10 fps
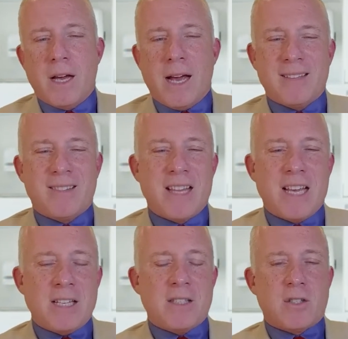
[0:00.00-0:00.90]
It's
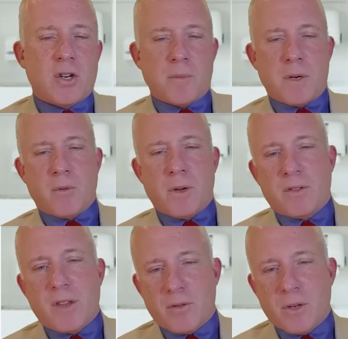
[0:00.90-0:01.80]
the indeterminate
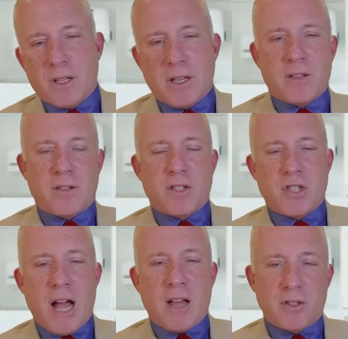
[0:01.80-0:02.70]
risk that really is the
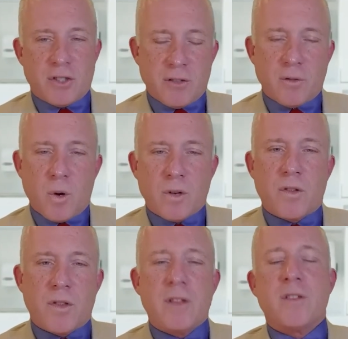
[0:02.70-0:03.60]
challenge. And of course,
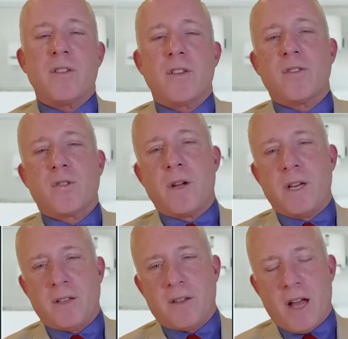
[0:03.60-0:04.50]
this is a
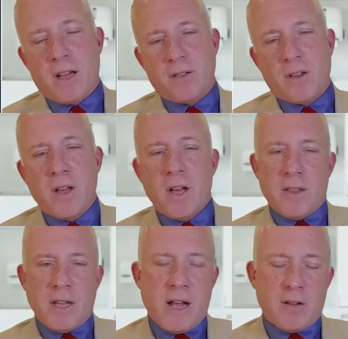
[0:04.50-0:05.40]
screening test
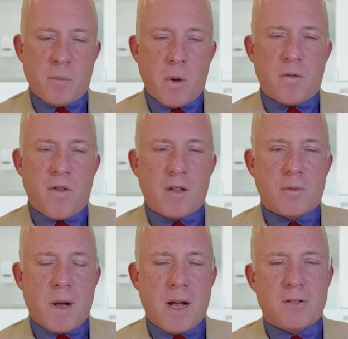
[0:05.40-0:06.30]
that has both false
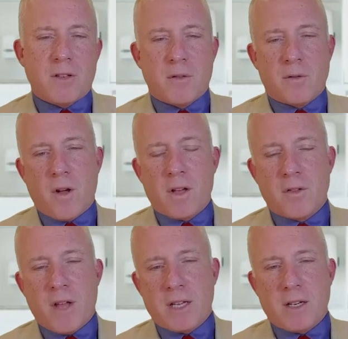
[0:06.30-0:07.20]
positives and false
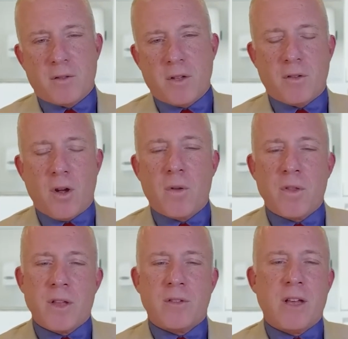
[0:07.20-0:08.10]
negatives. And so
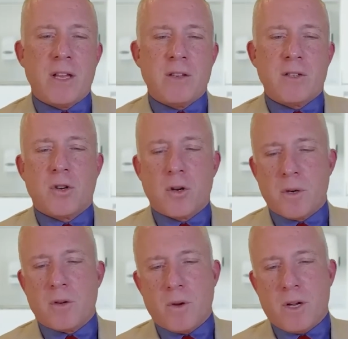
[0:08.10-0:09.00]
in this
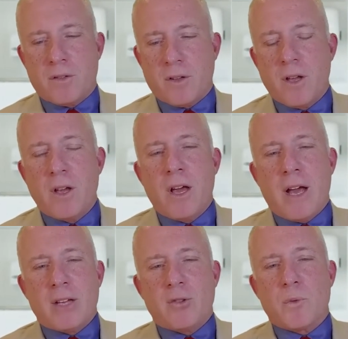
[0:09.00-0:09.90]
indeterminate risk,
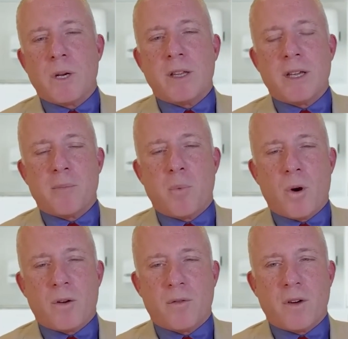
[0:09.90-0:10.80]
it's really
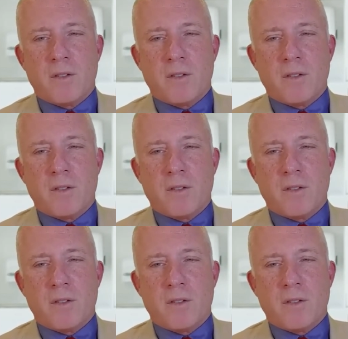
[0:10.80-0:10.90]
important for